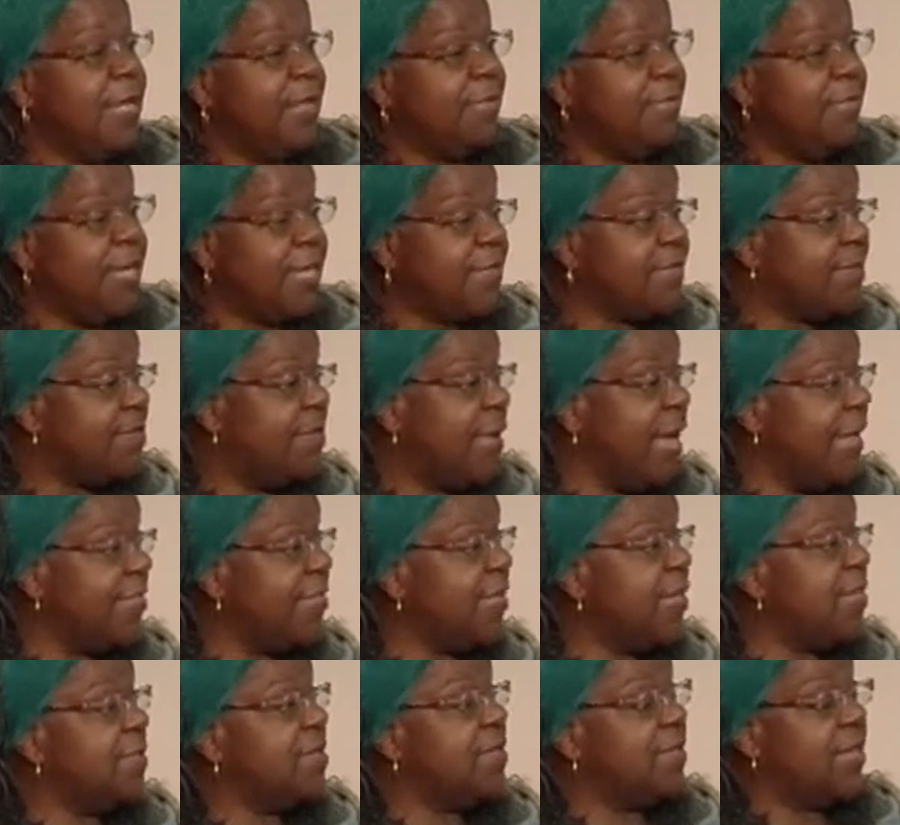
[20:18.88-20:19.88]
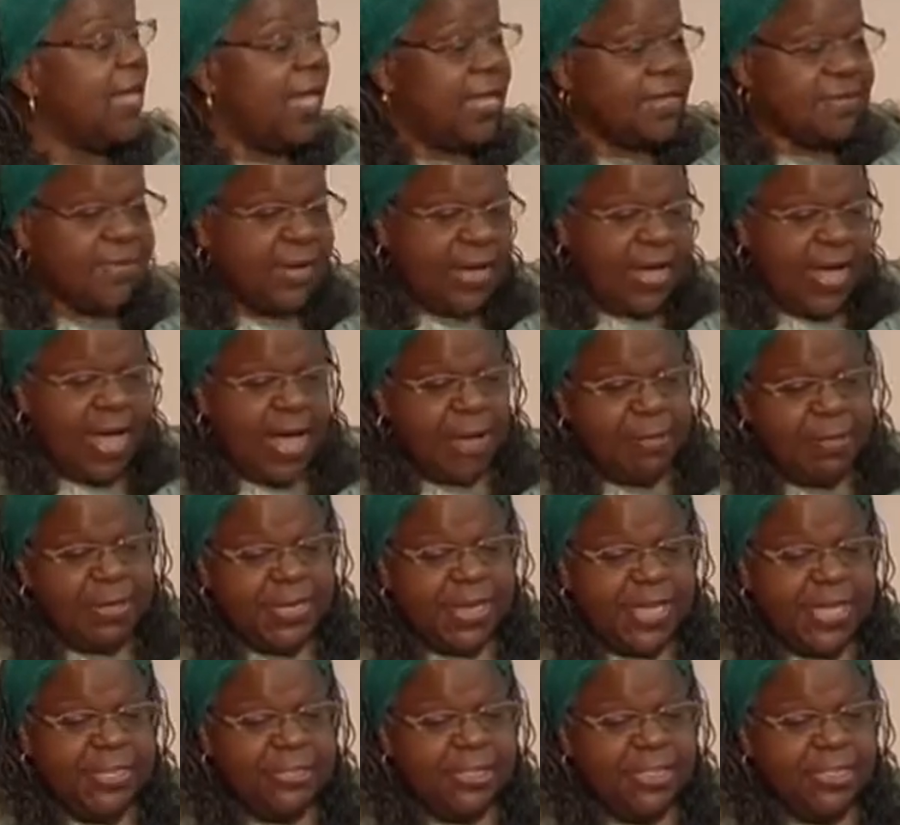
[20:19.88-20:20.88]
mixed methods that's a
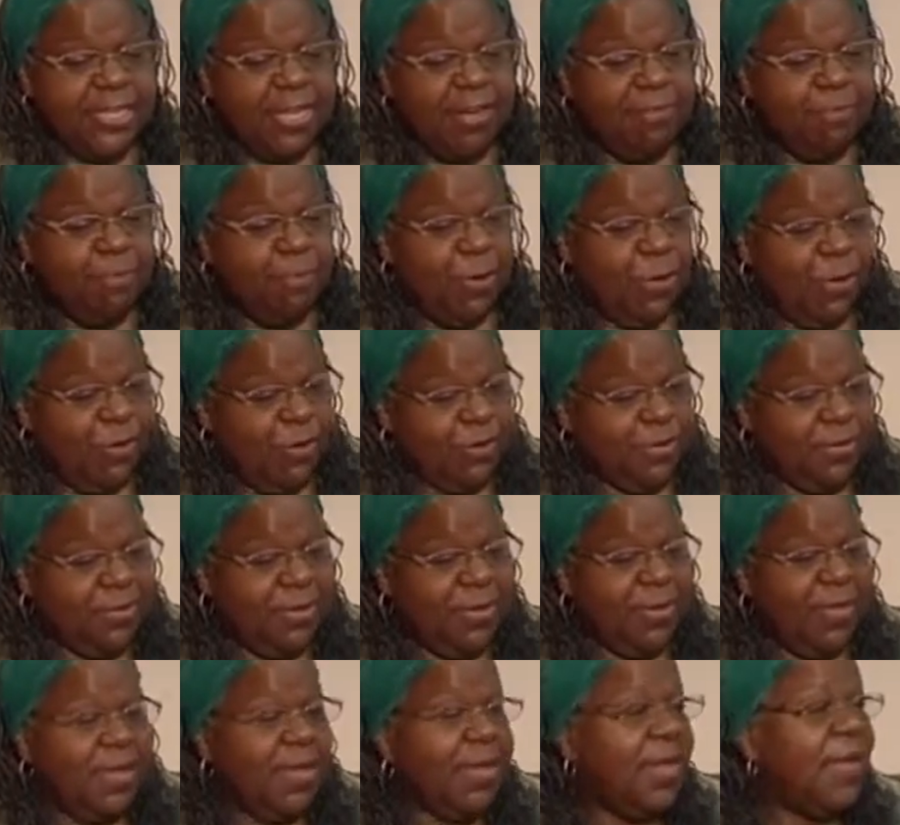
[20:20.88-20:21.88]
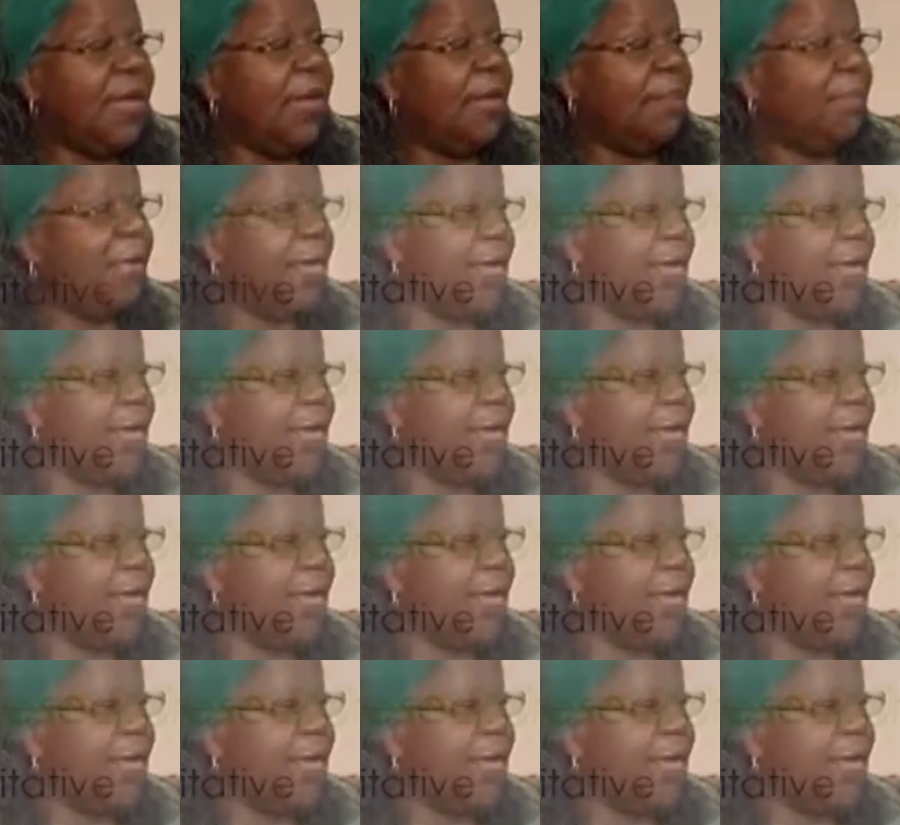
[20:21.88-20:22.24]
combination of both. But